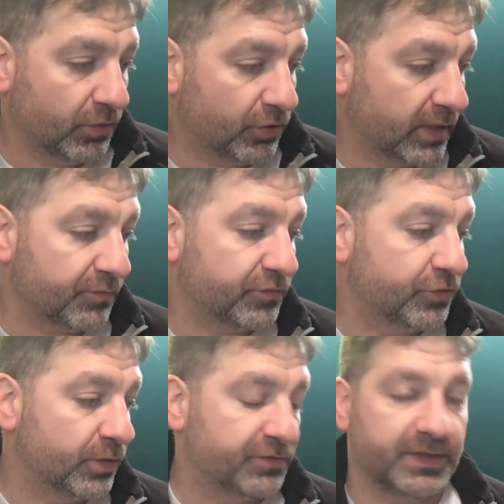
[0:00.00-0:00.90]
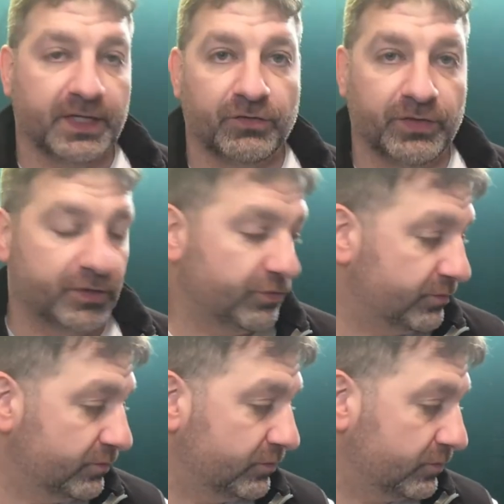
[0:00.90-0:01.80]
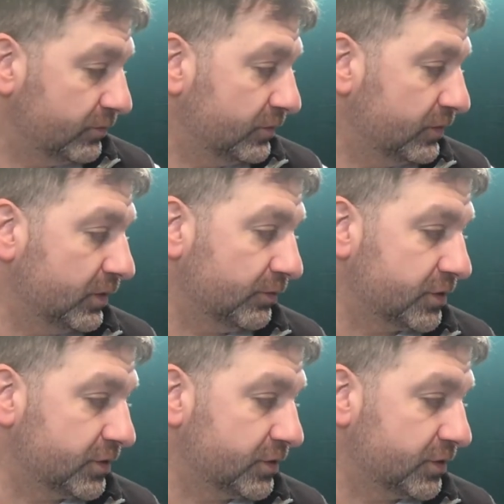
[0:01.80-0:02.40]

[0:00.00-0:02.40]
I'm gonna have to do it to get it really, you know,